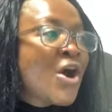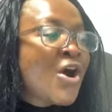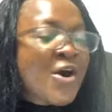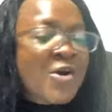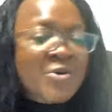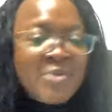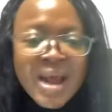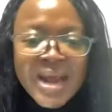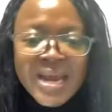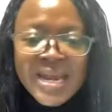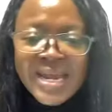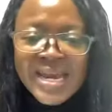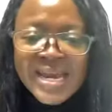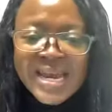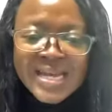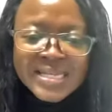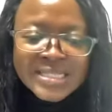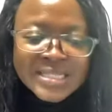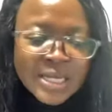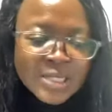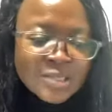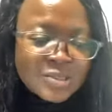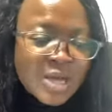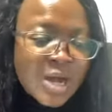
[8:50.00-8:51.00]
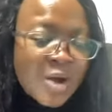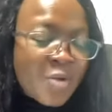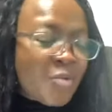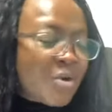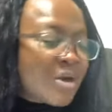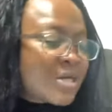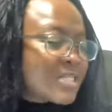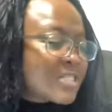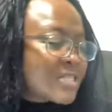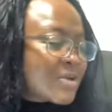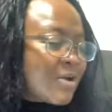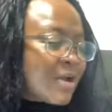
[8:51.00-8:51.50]
Alrighty, let's get to our
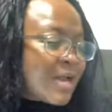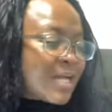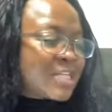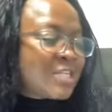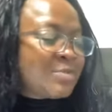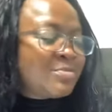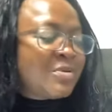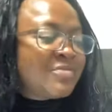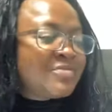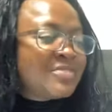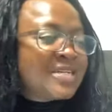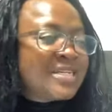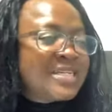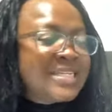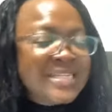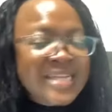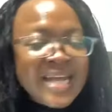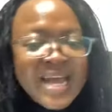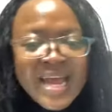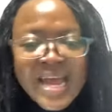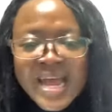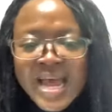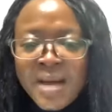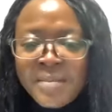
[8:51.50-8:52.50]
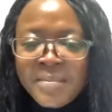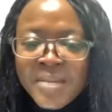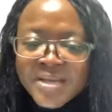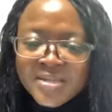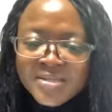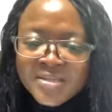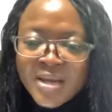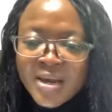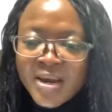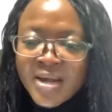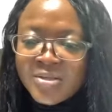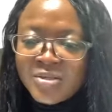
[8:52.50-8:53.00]
one scholarship of the day. I'm
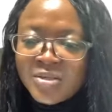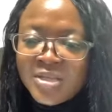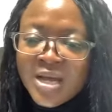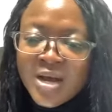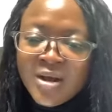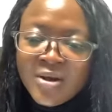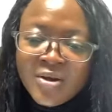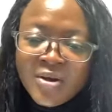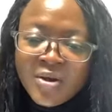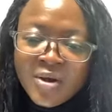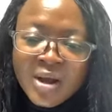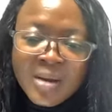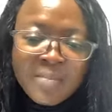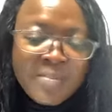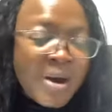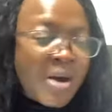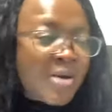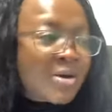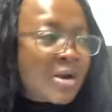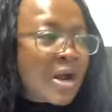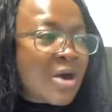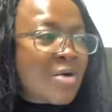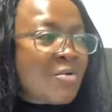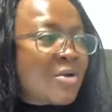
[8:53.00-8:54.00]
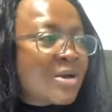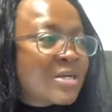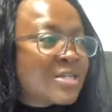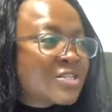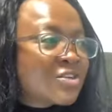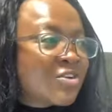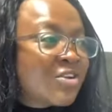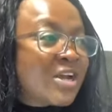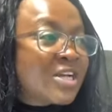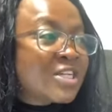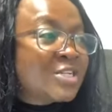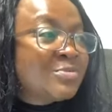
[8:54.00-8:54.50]
excited to tell you all about our one
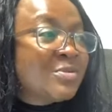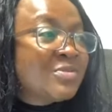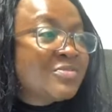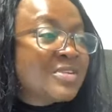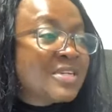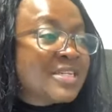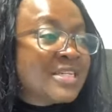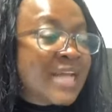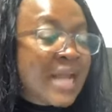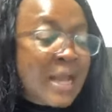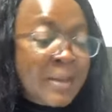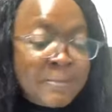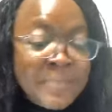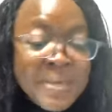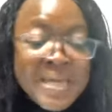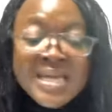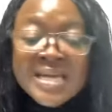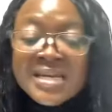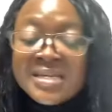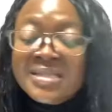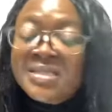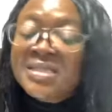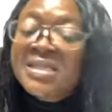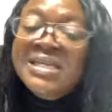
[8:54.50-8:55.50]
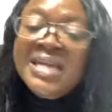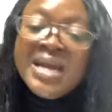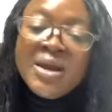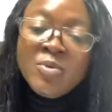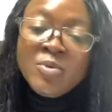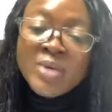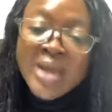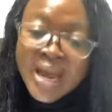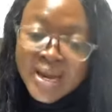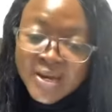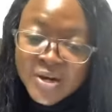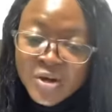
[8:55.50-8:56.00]
scholarship of the day, because today
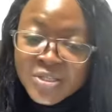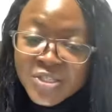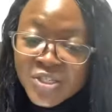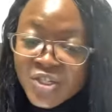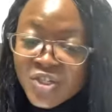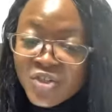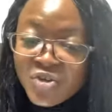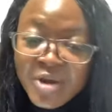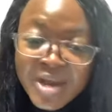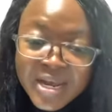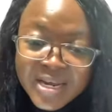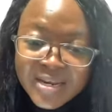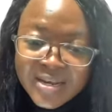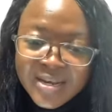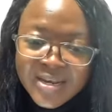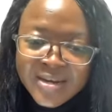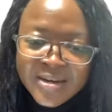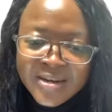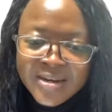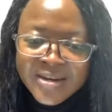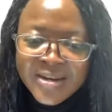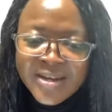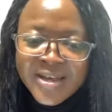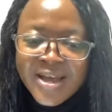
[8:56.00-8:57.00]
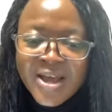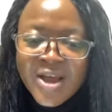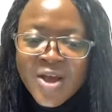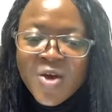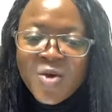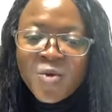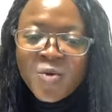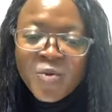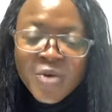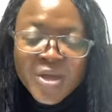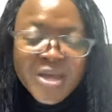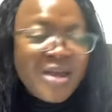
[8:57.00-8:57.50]
we are in Australia.
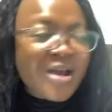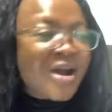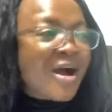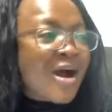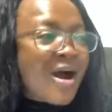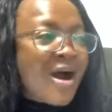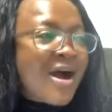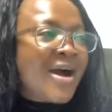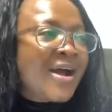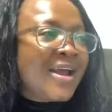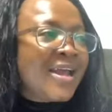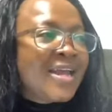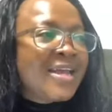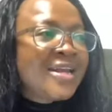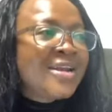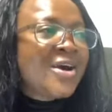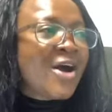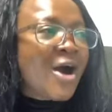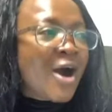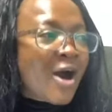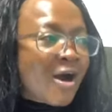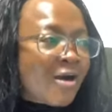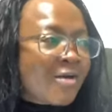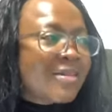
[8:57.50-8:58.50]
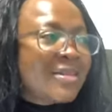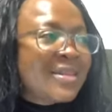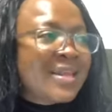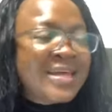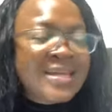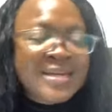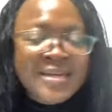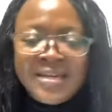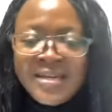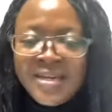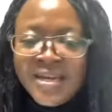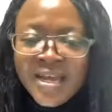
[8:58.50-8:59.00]
We are in
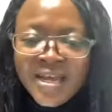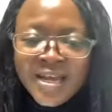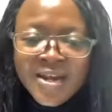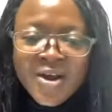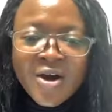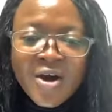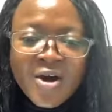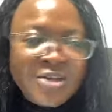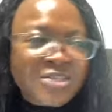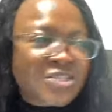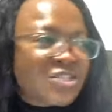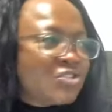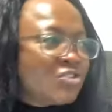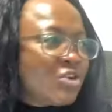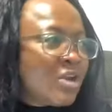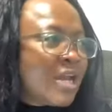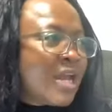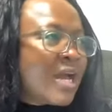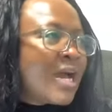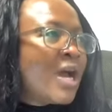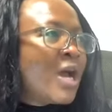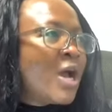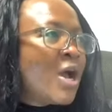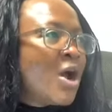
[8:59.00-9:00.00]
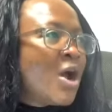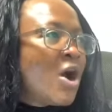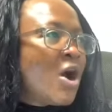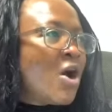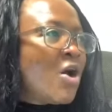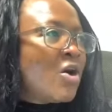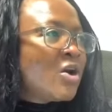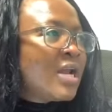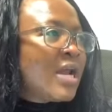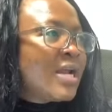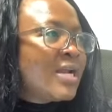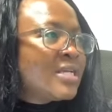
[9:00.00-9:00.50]
Auckland, in Australia.
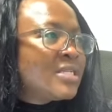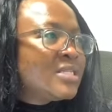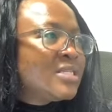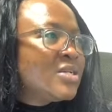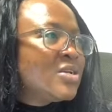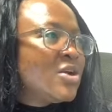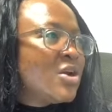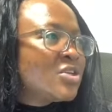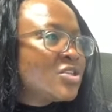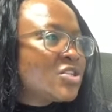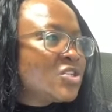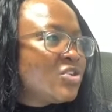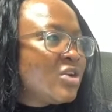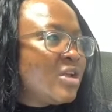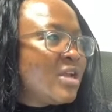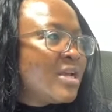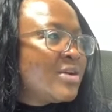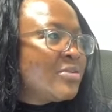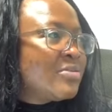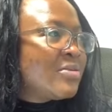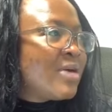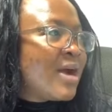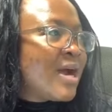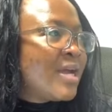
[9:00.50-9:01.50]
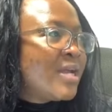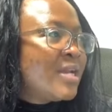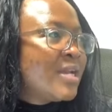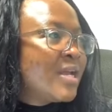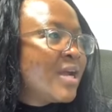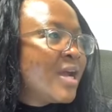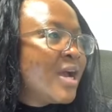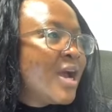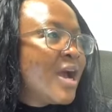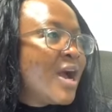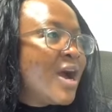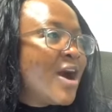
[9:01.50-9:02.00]
Auckland is in Australia, right?
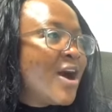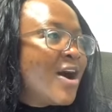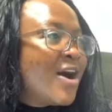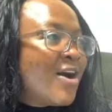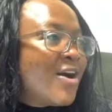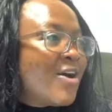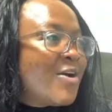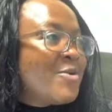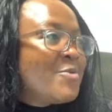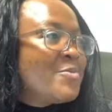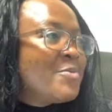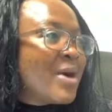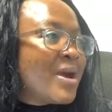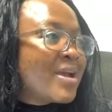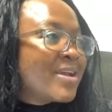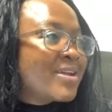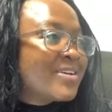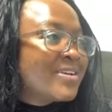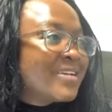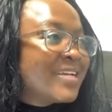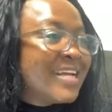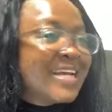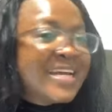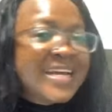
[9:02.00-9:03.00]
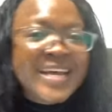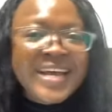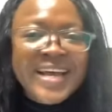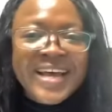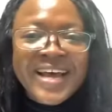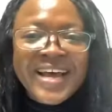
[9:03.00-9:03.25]
Oh my goodness.